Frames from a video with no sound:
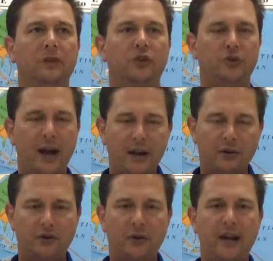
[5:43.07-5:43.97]
triangle
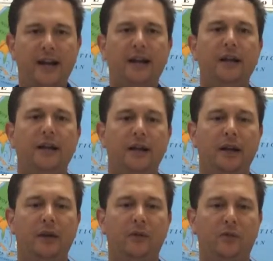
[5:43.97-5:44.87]
trade
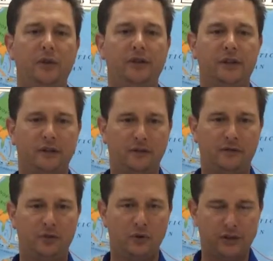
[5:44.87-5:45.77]
was, of
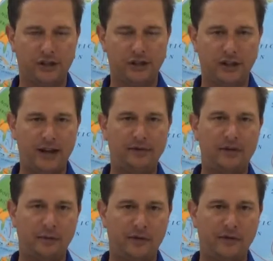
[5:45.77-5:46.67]
course, the slaves
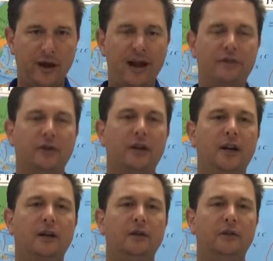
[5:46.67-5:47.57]
coming from
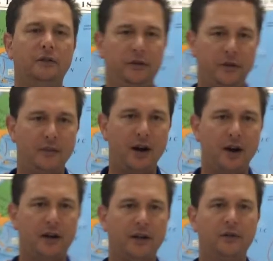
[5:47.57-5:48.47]
Africa to the
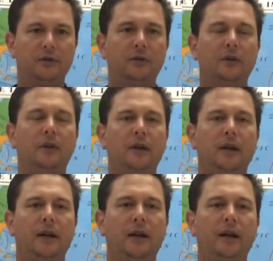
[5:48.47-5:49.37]
Americas,
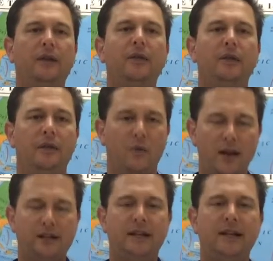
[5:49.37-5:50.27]
in the
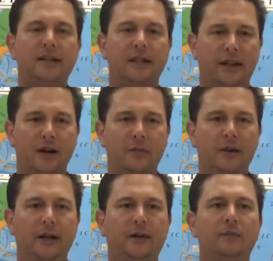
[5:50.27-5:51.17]
West Indies, the
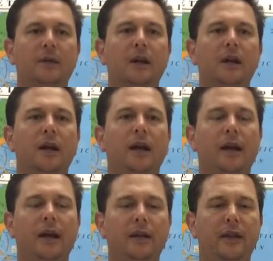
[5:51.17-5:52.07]
Caribbean,
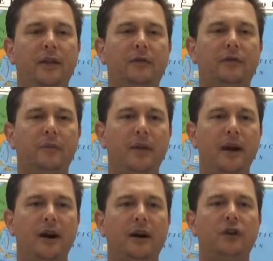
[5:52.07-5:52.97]
and then from
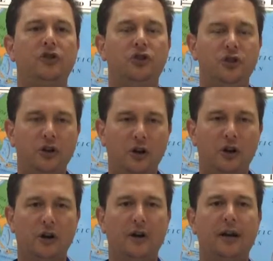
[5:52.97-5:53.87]
there,
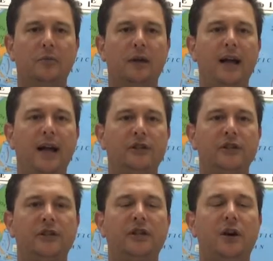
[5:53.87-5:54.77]
sugar and
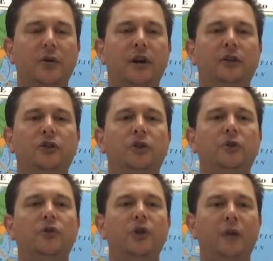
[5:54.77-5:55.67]
molasses going
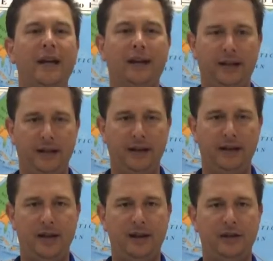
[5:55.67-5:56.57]
to New England,
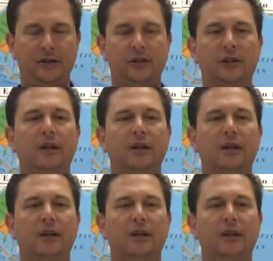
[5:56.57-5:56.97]
that is